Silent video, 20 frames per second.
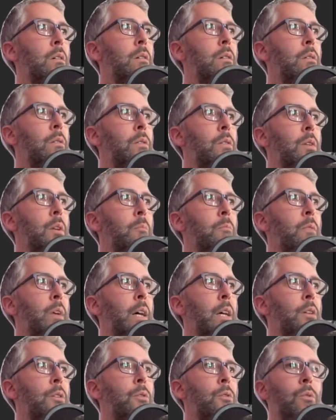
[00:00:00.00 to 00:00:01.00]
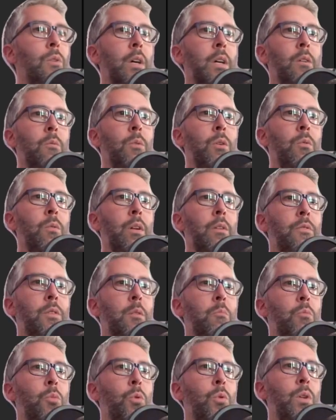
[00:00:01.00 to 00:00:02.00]
some value, and we don't have
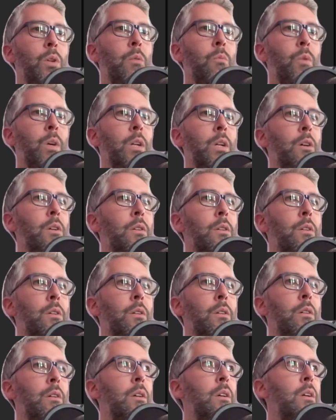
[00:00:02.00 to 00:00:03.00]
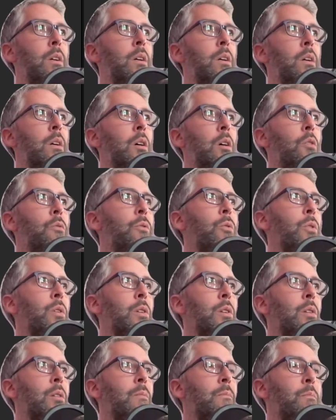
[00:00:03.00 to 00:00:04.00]
some boolean. Why not? Oh, of
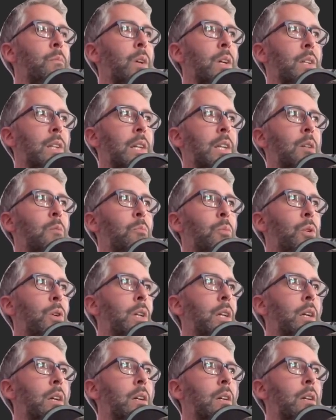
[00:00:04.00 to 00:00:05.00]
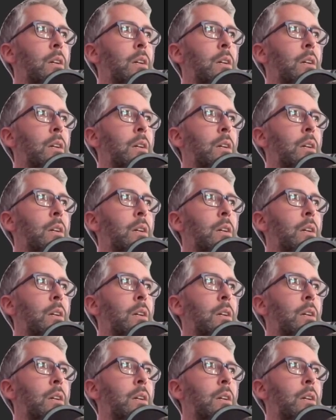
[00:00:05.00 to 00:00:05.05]
course, because I didn't put it here.